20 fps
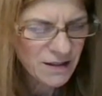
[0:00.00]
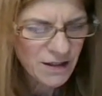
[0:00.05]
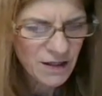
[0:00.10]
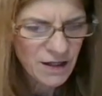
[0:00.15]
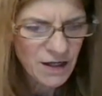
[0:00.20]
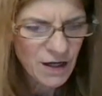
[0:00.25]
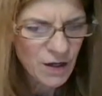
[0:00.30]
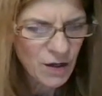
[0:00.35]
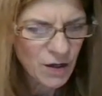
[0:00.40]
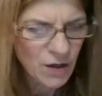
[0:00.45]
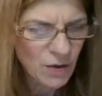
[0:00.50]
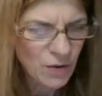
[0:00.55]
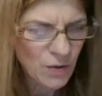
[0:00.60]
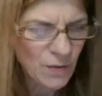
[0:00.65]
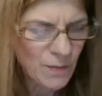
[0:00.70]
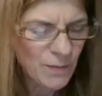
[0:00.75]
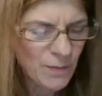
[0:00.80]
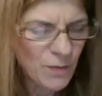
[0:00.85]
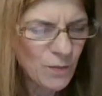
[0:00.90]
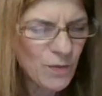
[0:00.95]

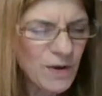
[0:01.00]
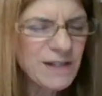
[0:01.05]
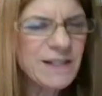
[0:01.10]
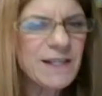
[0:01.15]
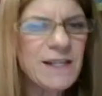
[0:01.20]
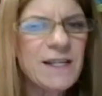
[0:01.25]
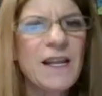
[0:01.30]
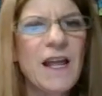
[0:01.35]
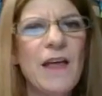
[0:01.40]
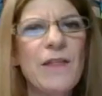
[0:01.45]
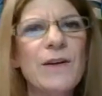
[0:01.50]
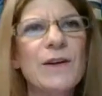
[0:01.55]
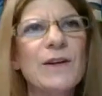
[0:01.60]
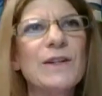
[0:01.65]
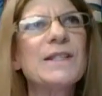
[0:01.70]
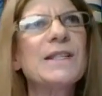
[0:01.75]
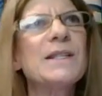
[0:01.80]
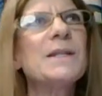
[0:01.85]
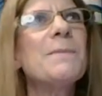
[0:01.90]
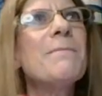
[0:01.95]
No. What's another?
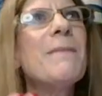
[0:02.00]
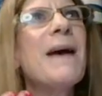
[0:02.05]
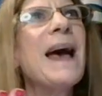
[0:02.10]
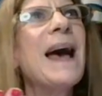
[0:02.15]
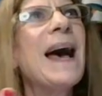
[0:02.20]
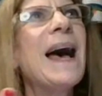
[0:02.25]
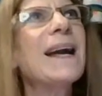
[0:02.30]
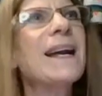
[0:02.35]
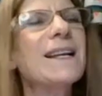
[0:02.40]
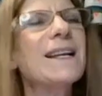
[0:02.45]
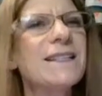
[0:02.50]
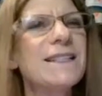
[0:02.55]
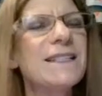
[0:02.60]
Smack,